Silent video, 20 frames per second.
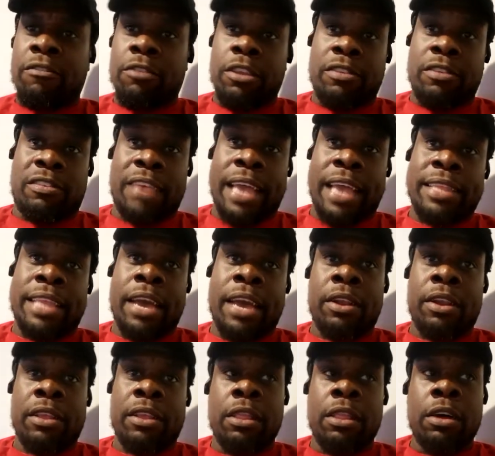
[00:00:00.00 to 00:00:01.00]
sat down
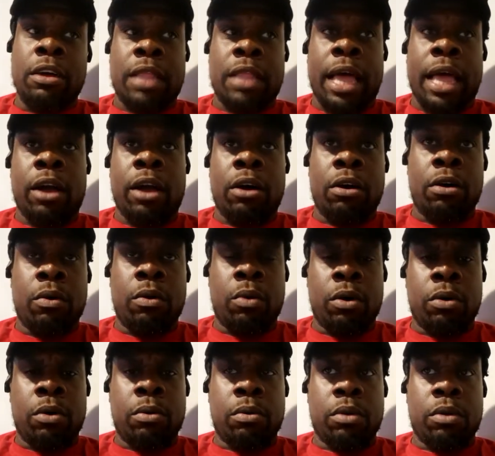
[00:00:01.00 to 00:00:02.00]
and looked like, oh,
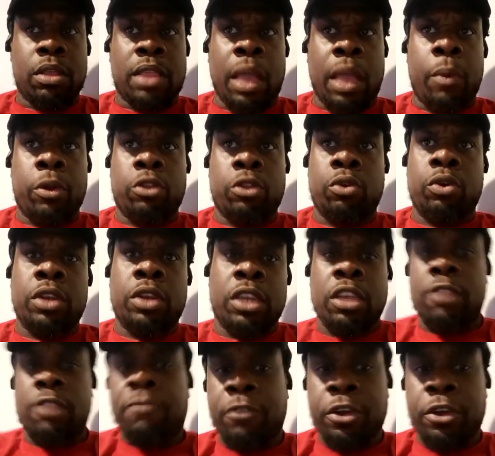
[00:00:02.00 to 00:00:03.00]
well, they were doing
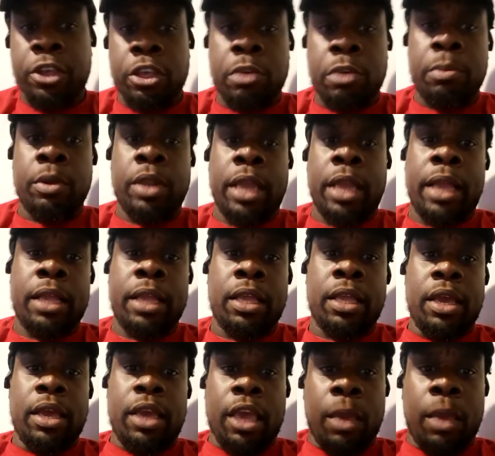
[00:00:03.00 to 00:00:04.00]
this for him, and it
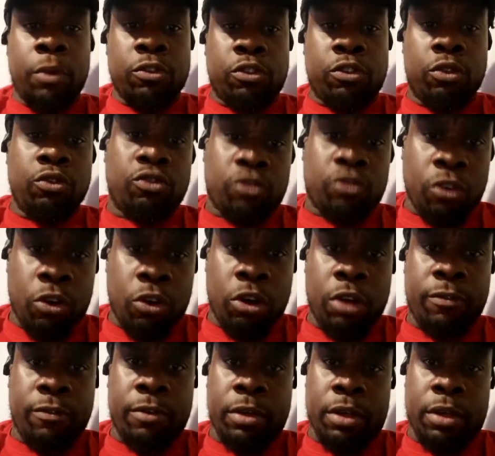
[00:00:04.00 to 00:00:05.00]
was too strong
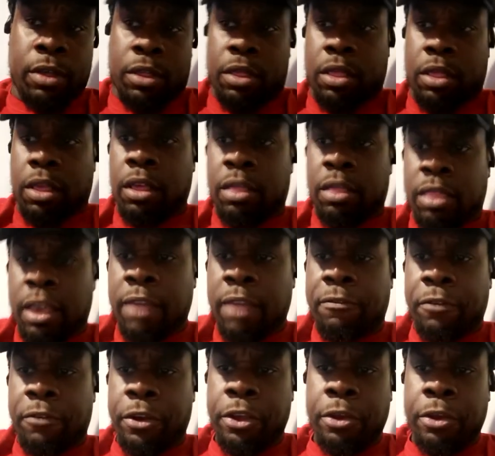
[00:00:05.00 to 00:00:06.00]
of a thing
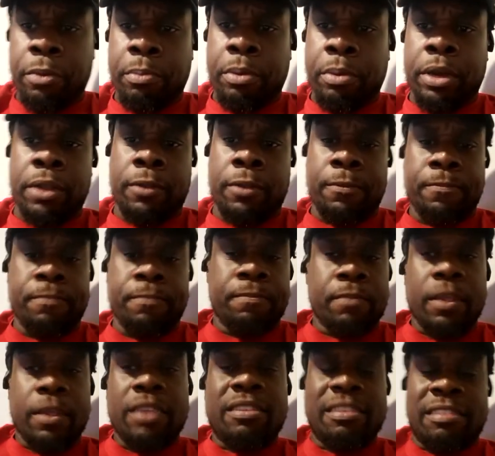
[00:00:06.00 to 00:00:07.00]
for him. But
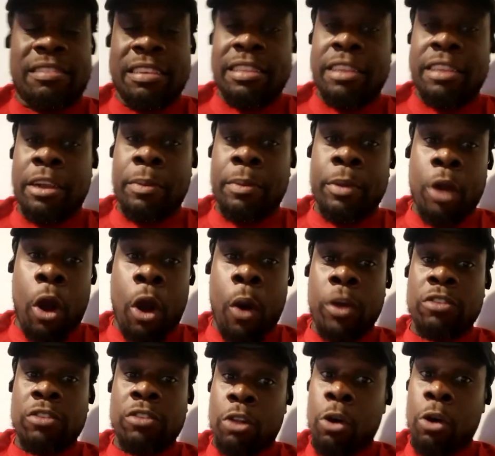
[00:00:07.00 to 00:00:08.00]
to sit there and be
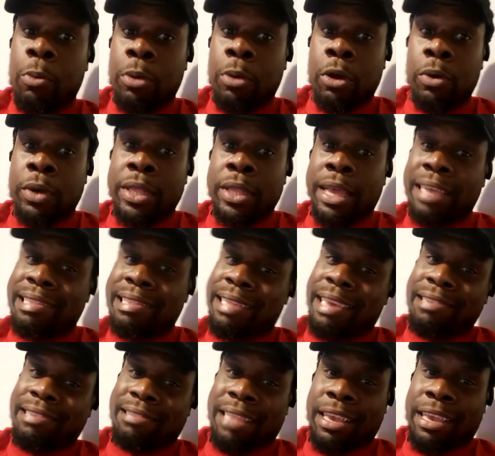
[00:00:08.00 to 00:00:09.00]
always low blowing,
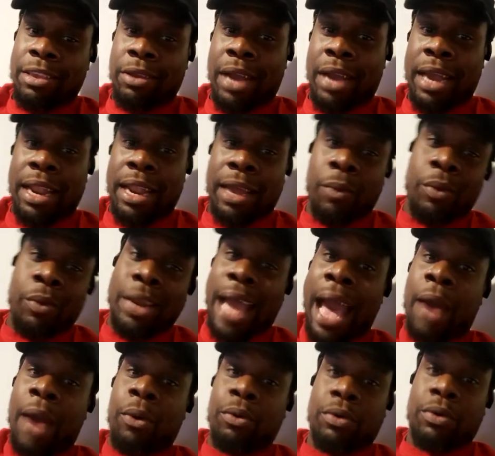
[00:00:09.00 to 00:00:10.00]
that's like you kind of like went
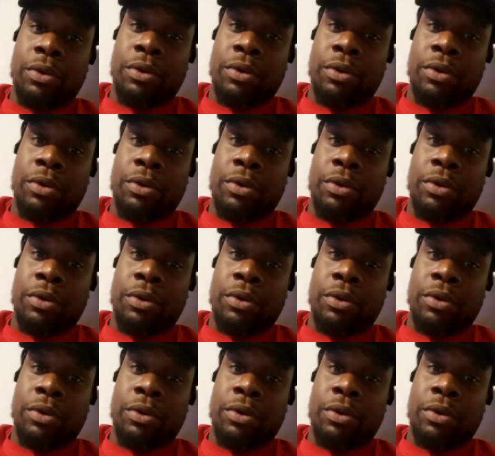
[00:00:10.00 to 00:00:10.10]
out.